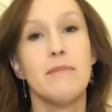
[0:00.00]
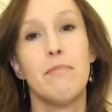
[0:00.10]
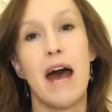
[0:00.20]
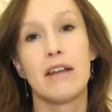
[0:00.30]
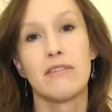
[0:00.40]
the
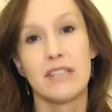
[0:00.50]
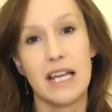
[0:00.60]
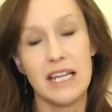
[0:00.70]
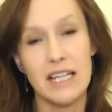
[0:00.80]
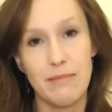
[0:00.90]
battles
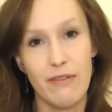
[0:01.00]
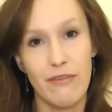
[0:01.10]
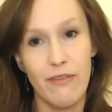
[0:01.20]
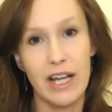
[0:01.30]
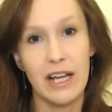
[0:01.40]
that he's been
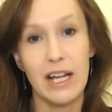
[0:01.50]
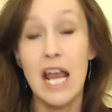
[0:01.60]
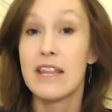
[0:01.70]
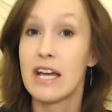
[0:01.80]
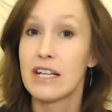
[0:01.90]
fighting,
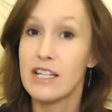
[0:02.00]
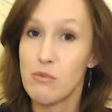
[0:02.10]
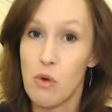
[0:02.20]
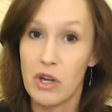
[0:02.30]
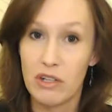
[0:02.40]
that he's
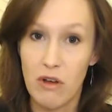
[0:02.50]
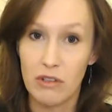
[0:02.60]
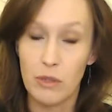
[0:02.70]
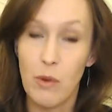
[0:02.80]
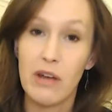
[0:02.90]
won along
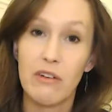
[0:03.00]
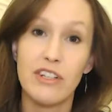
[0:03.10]
the way, all